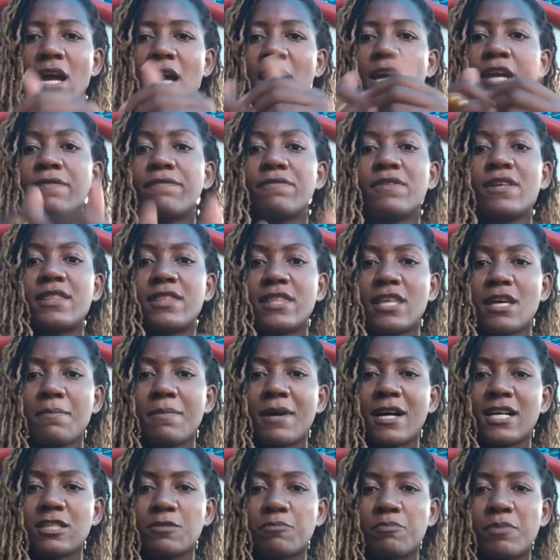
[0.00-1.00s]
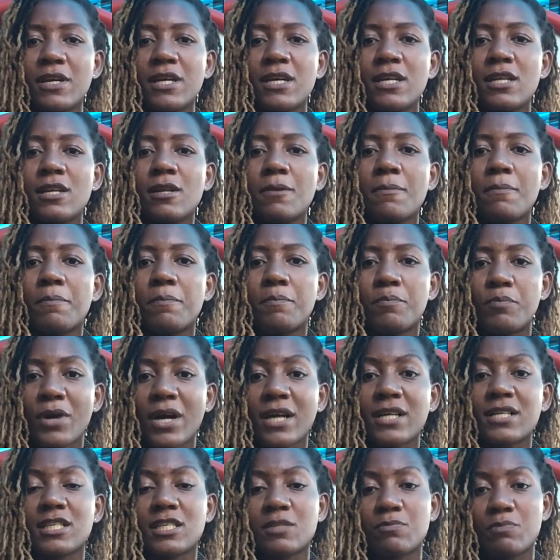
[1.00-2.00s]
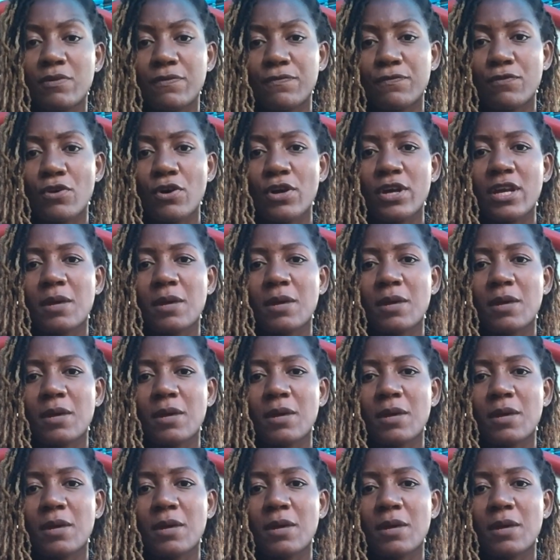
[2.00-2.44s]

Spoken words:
If the theme has been practiced before